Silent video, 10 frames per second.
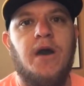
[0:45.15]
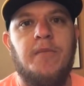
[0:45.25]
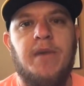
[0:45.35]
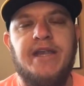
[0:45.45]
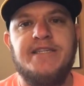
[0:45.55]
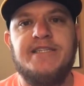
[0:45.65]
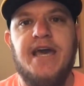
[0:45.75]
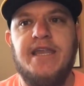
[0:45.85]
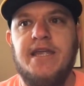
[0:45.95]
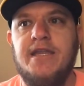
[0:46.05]
I
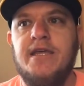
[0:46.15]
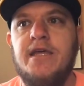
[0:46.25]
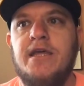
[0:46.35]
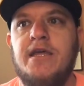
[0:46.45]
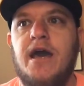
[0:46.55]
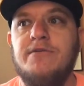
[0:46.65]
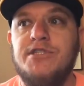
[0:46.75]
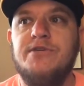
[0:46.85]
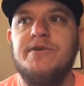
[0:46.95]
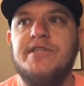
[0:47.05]
decided I was
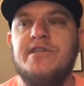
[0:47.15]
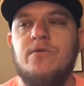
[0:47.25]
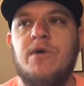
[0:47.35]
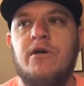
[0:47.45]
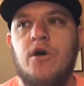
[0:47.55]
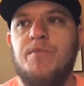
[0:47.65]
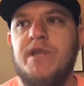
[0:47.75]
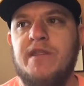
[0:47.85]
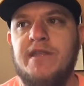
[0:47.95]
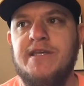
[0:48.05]
doing so well
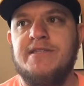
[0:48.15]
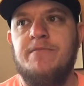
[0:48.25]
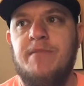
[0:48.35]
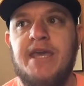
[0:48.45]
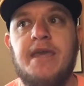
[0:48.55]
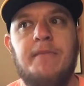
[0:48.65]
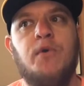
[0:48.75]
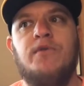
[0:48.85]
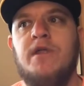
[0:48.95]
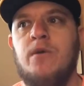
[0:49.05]
opening these and making
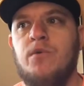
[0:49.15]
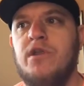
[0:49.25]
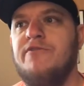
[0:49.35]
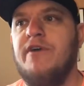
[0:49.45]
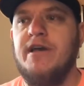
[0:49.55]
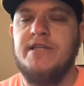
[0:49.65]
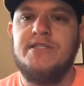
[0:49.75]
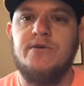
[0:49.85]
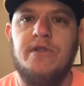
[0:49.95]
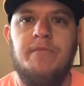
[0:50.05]
more than I would if I
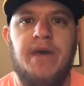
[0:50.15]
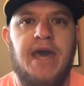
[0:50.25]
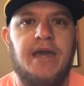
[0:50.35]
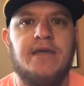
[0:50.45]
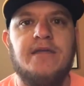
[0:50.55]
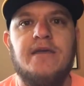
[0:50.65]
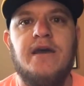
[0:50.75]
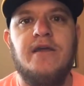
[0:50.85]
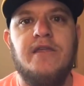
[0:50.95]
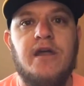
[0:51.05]
sold them back,
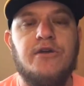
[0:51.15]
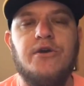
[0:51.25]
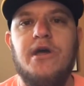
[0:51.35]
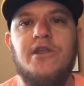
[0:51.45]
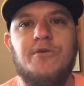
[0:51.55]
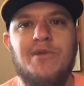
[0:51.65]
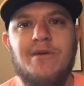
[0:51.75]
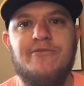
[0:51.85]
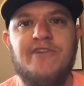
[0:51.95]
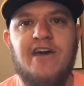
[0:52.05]
that I'd go ahead and open
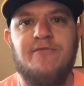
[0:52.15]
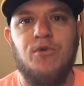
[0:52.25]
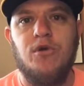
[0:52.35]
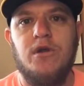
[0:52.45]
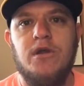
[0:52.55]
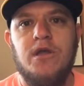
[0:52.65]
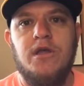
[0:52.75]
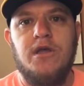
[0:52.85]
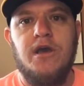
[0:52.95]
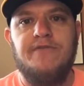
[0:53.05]
up 5 more
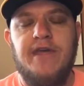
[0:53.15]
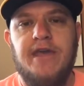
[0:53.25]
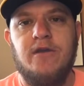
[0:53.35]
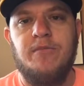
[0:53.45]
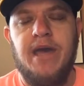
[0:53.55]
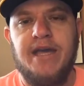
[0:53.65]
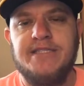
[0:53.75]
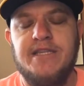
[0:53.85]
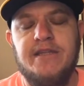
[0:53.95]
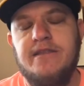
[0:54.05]
of the hanger
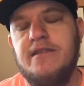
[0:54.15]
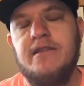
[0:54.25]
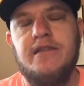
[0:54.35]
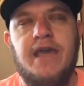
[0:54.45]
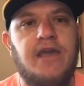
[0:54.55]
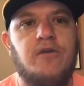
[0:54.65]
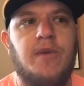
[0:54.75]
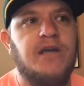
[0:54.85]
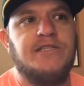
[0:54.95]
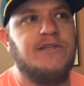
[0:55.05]
packs. And the hanger
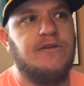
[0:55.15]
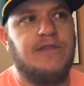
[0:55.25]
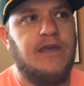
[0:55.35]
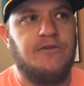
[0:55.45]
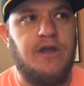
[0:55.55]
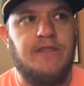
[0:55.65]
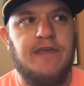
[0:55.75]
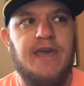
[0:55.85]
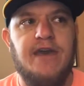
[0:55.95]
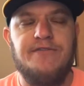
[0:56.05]
boxes aren't that great.
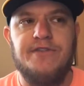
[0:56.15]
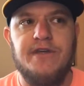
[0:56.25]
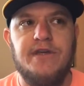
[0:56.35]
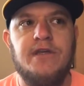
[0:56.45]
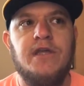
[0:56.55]
They have the